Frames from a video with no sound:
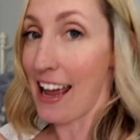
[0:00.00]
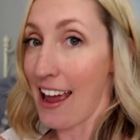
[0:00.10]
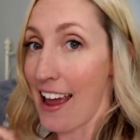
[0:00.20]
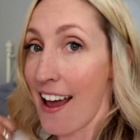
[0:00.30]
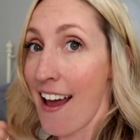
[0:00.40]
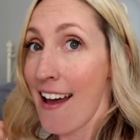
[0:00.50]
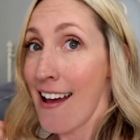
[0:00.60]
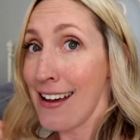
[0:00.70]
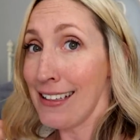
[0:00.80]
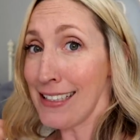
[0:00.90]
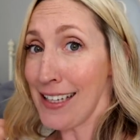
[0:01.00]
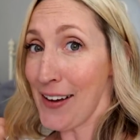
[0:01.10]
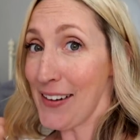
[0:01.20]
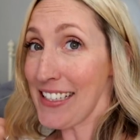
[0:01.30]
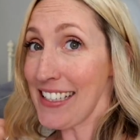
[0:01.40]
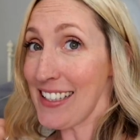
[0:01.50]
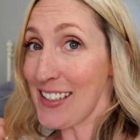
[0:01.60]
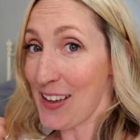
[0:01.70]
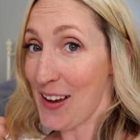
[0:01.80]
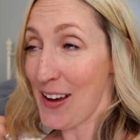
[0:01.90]
here, tucked
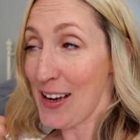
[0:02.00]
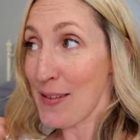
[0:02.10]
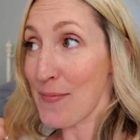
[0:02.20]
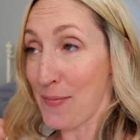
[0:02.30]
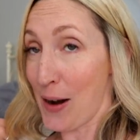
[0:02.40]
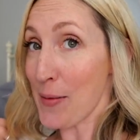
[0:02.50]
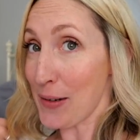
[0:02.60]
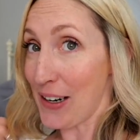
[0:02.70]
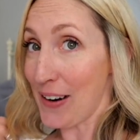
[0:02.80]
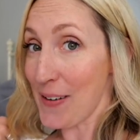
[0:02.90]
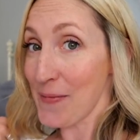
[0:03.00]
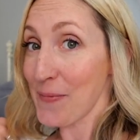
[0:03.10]
inside my bra.